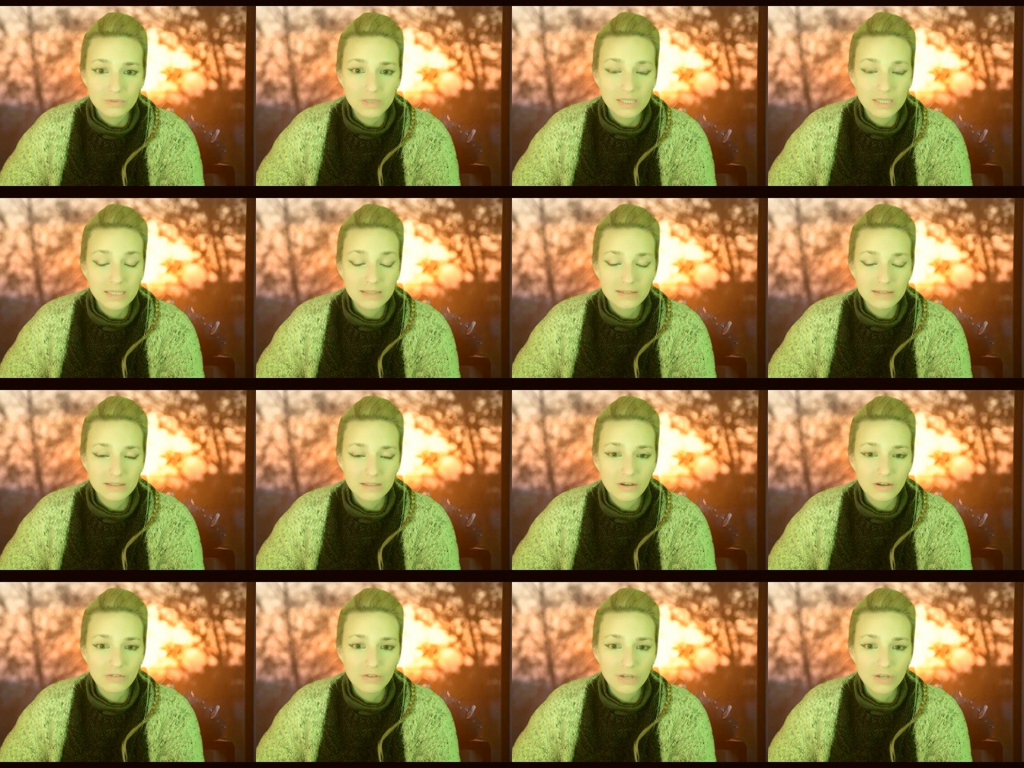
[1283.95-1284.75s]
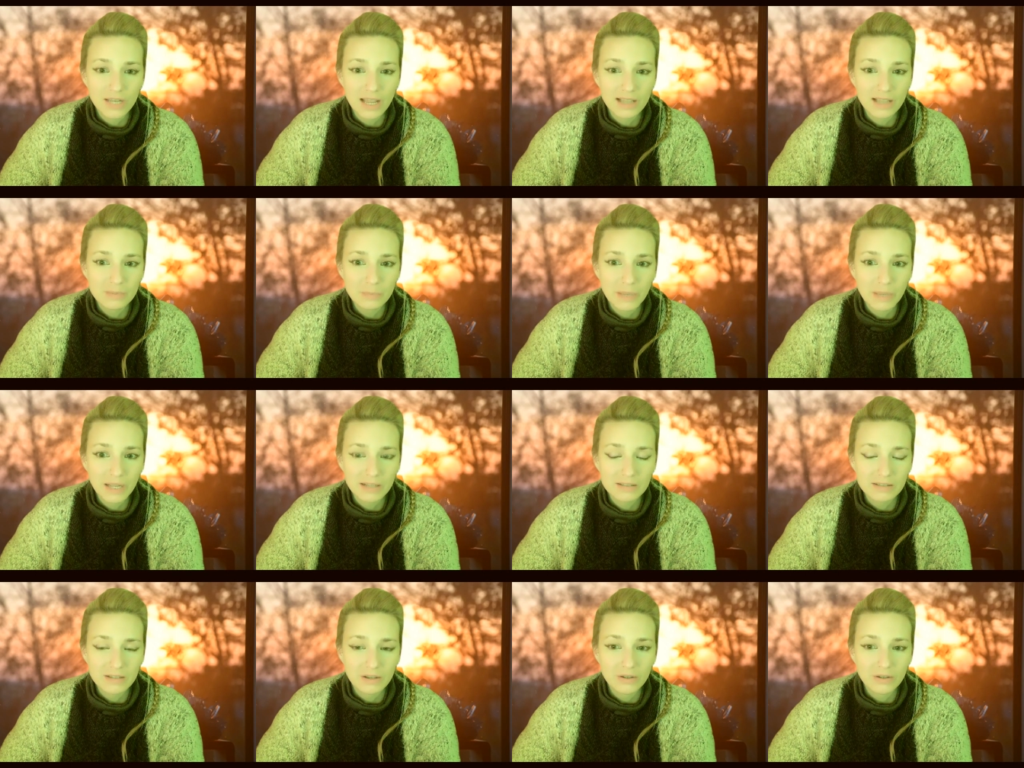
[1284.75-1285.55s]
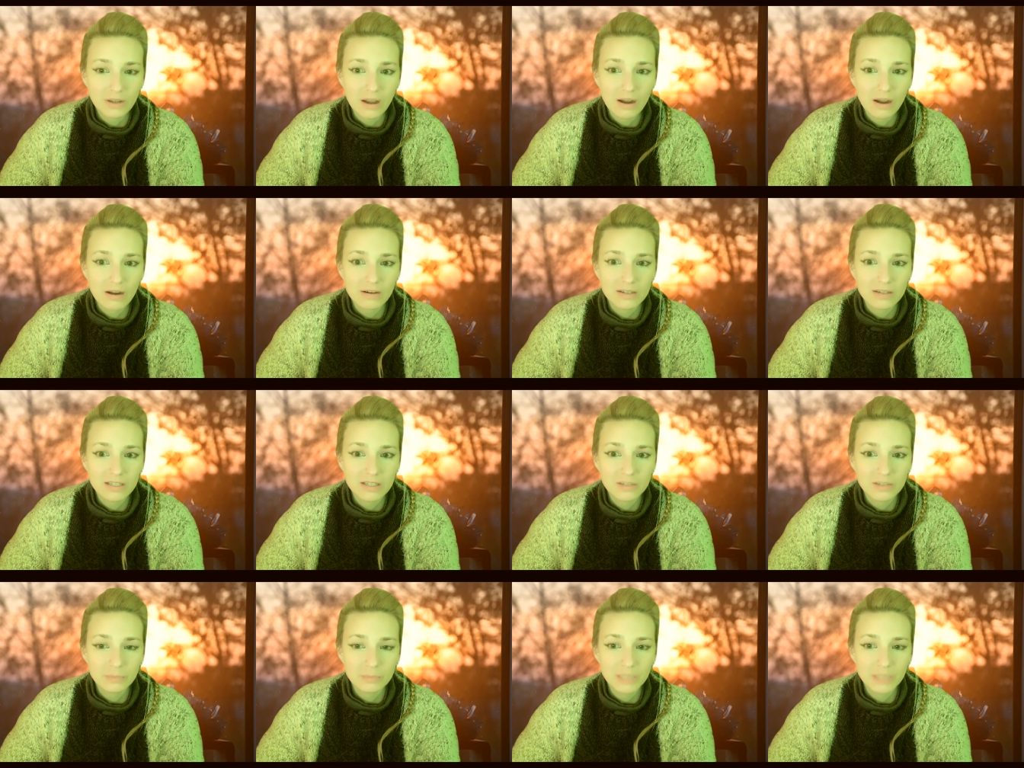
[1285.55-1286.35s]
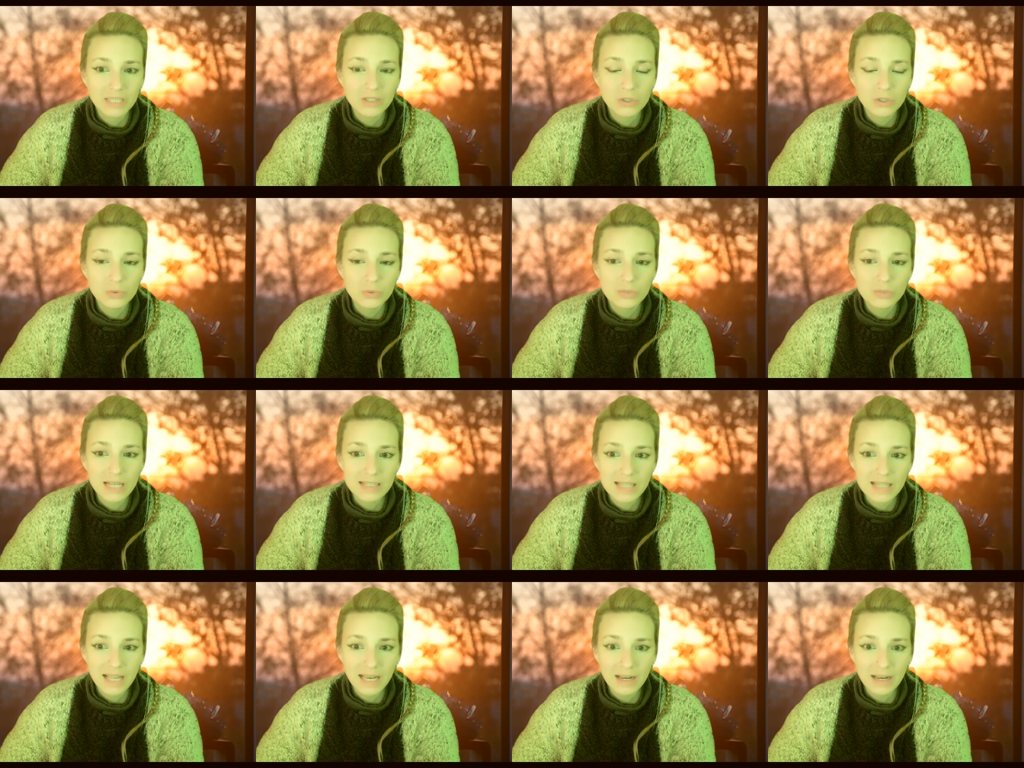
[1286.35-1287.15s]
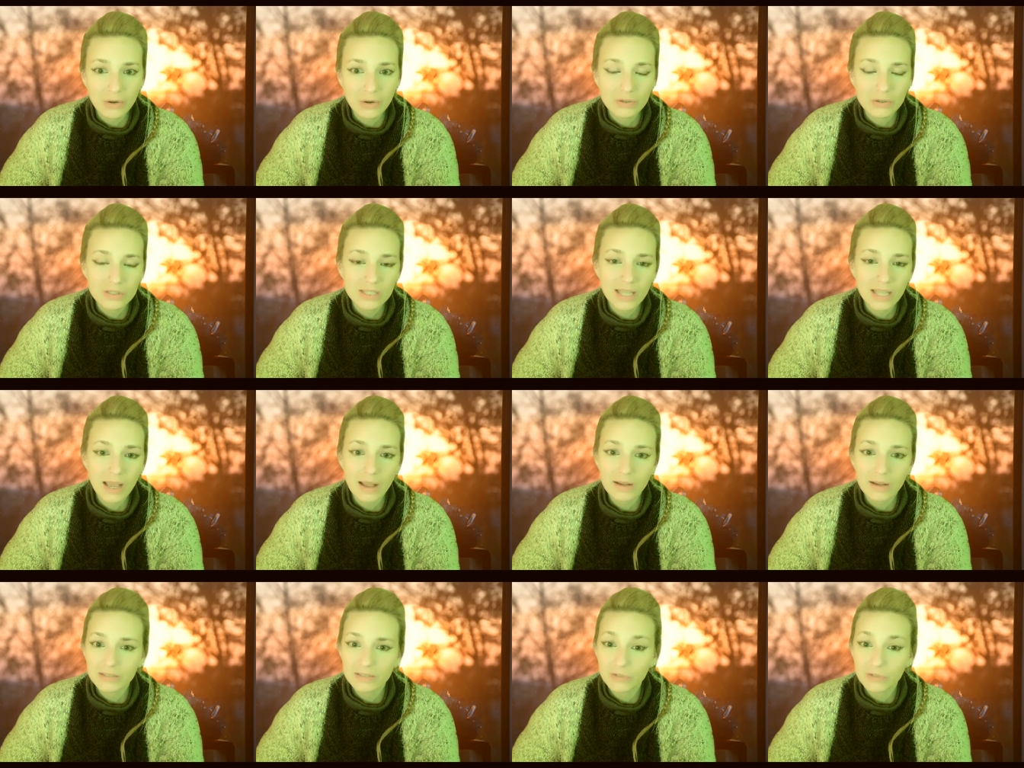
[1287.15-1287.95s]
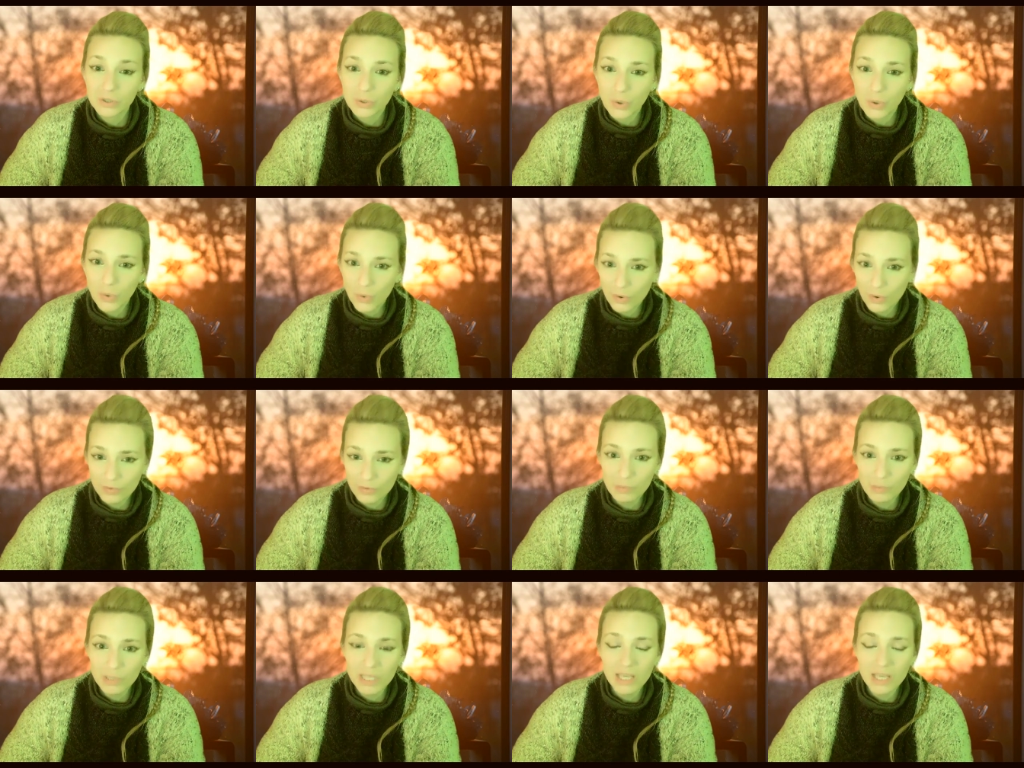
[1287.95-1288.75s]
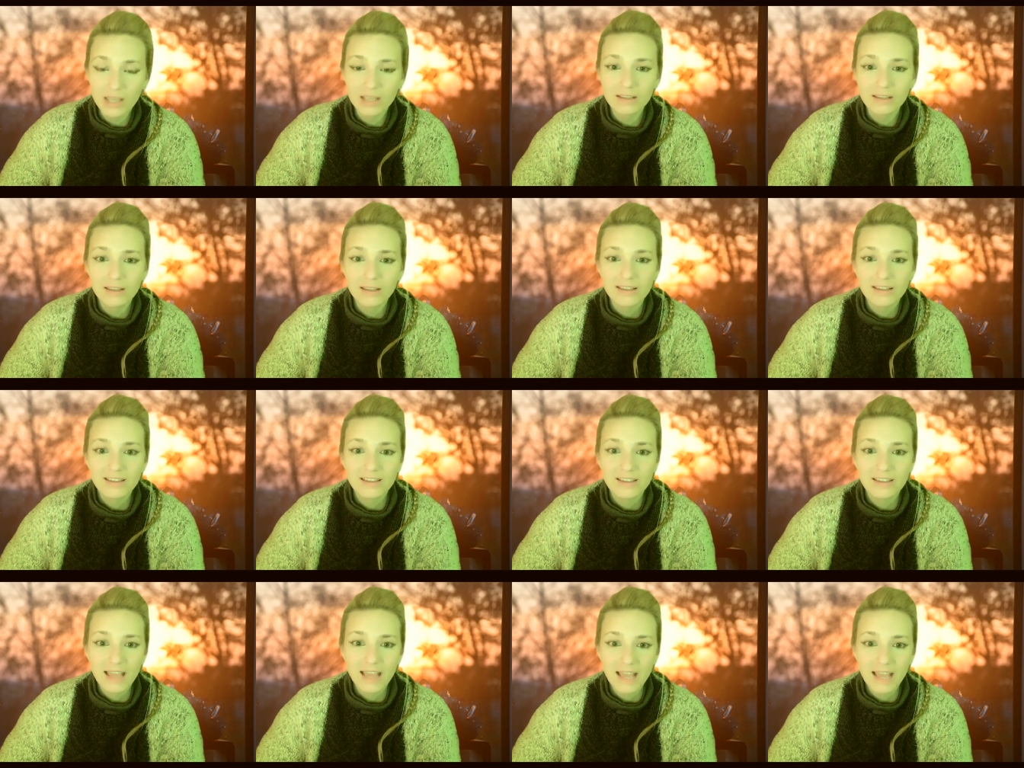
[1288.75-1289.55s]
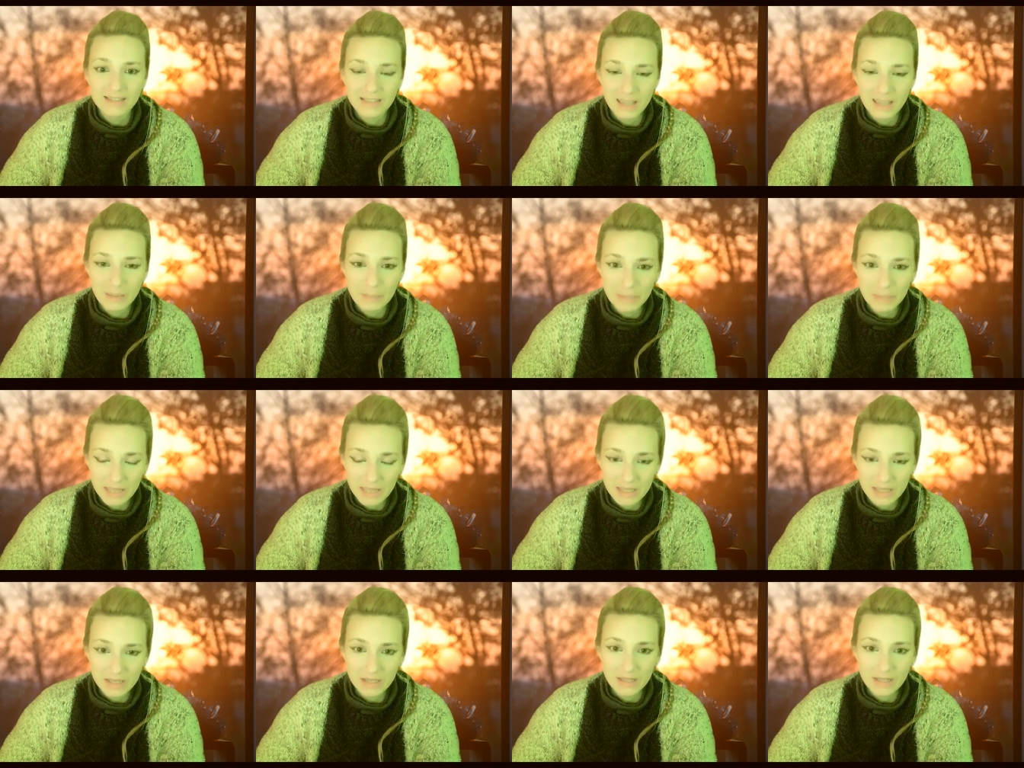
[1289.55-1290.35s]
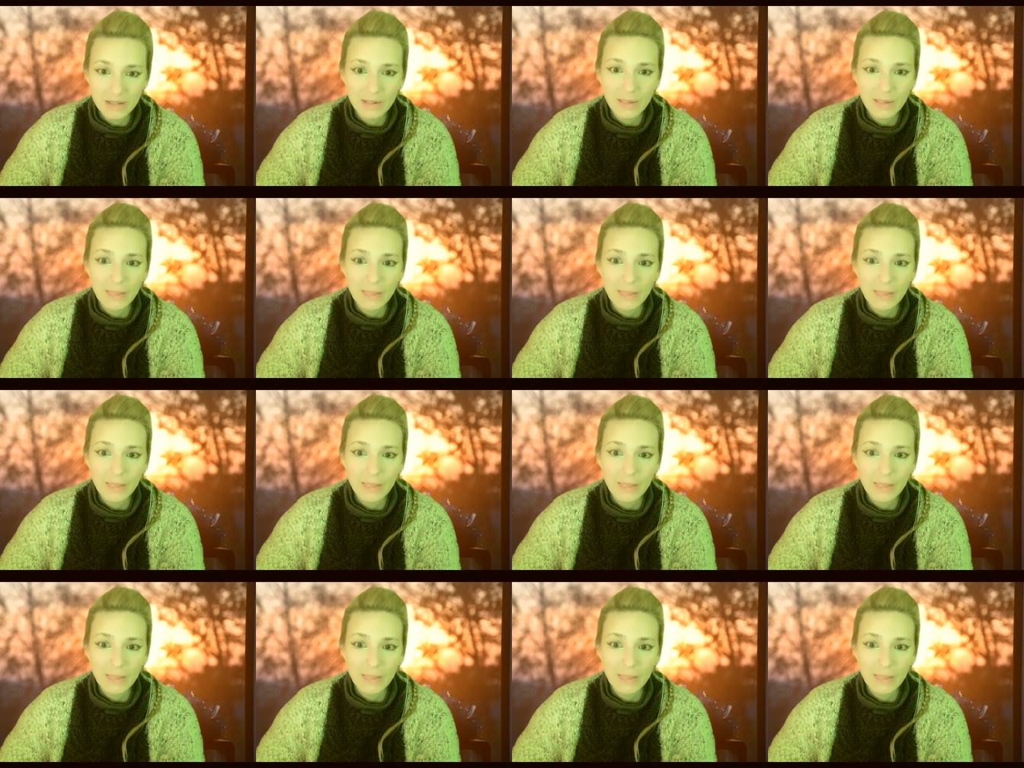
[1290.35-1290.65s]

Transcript: these covered aspects on how they're being used as handlers now if the core of the being as empathy